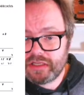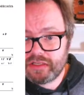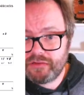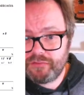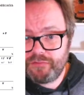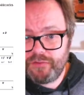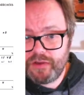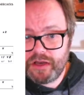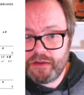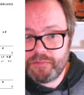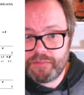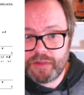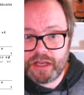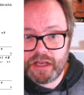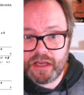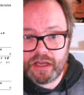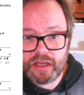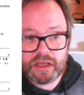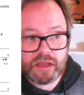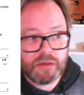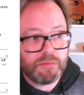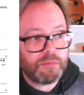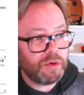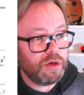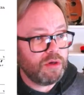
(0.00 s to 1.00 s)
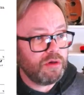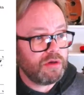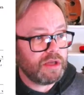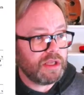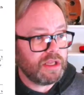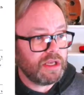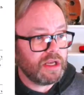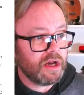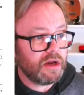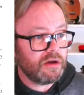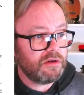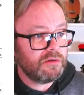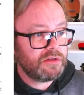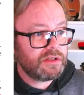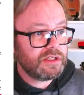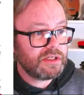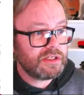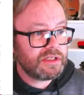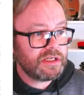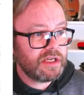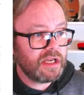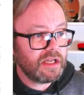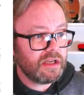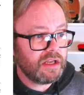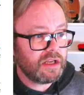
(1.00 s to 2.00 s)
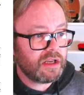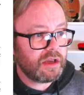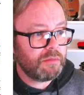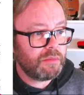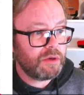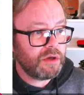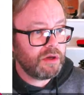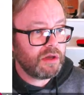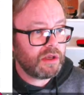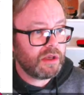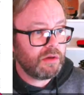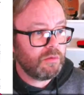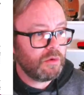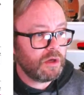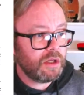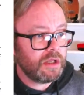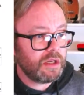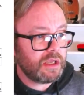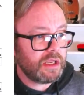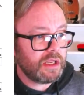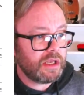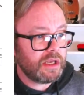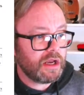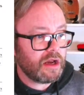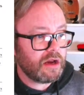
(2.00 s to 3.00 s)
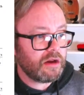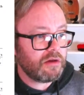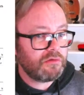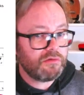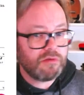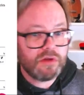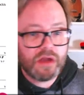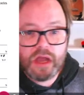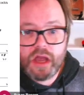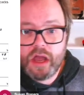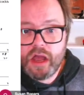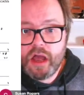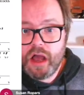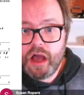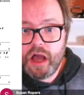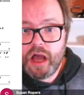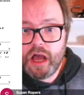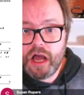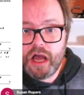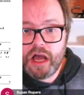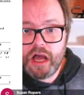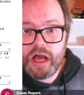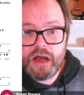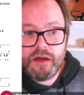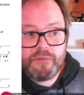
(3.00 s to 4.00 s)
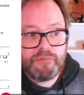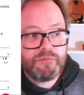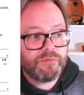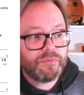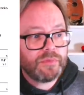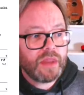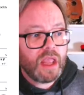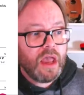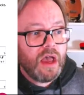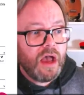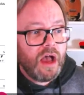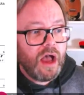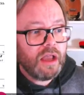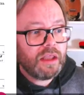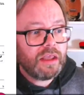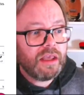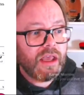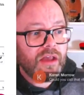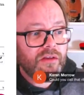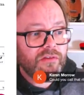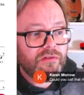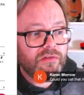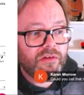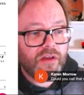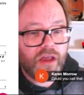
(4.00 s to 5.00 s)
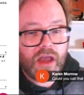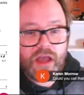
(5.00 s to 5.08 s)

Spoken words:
does feel a bit like a boogie note, doesn't it? Like a boogie-woogie note. I guess